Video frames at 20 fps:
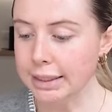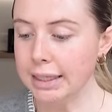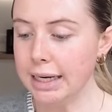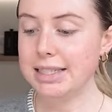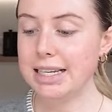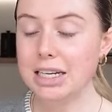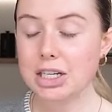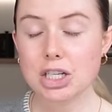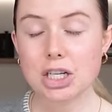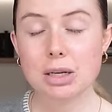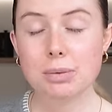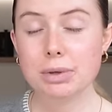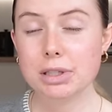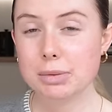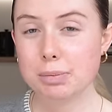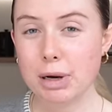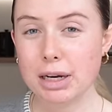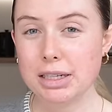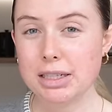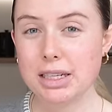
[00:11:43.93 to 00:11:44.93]
Essentially, with
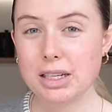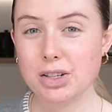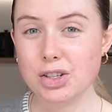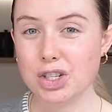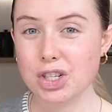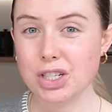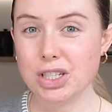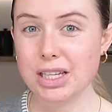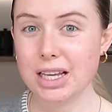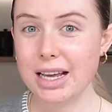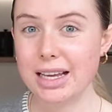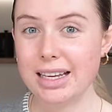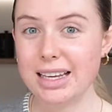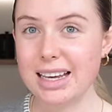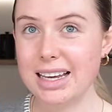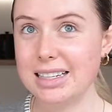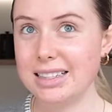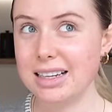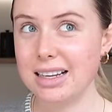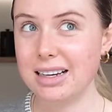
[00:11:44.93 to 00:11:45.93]
spices, just think
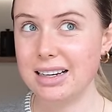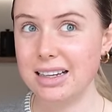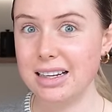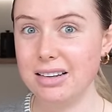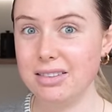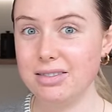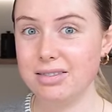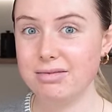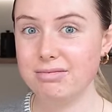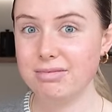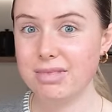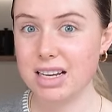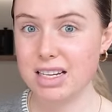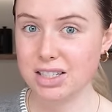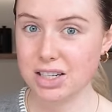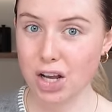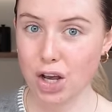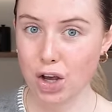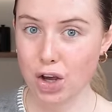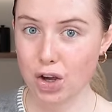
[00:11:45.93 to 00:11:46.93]
is it a leaf?
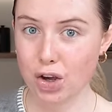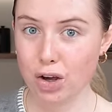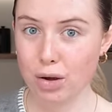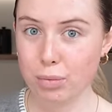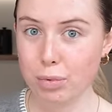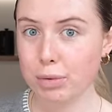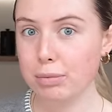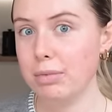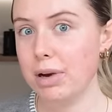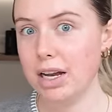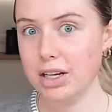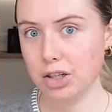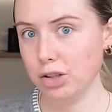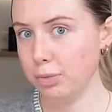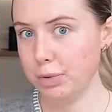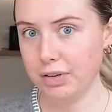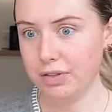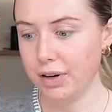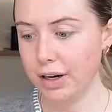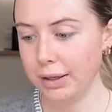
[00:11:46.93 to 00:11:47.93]
Is it a herb? And you'll
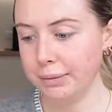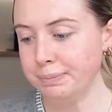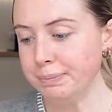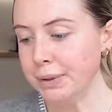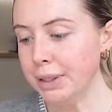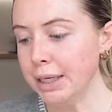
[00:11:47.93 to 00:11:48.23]
be fine.